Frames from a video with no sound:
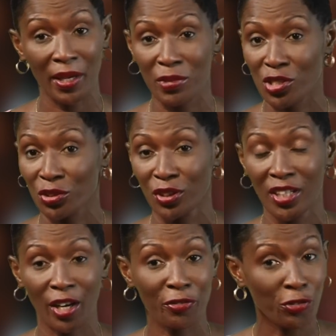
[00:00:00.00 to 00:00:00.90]
able to
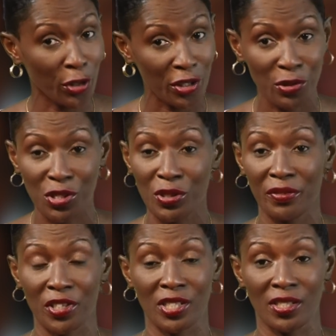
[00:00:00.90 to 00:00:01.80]
afford those
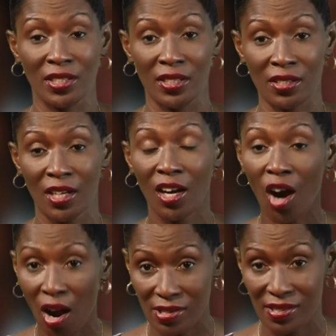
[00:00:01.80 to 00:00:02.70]
university
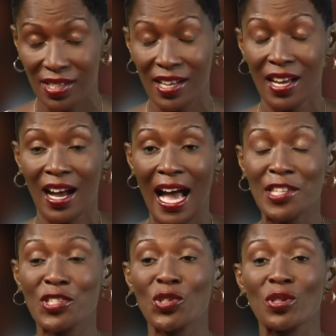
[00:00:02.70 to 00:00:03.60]
costs.
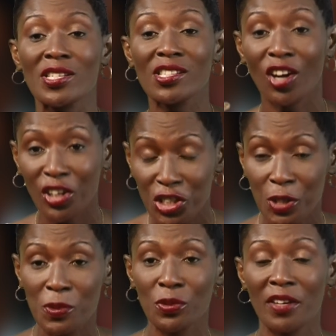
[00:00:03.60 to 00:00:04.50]
And so the
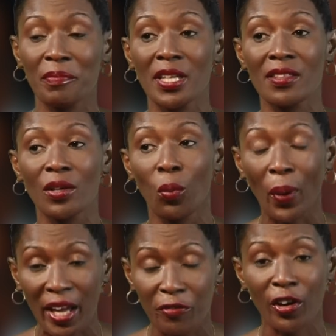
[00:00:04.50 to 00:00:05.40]
scholarships would have been the
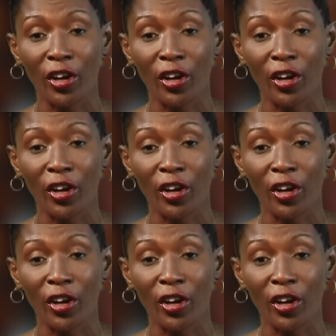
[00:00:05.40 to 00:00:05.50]
way for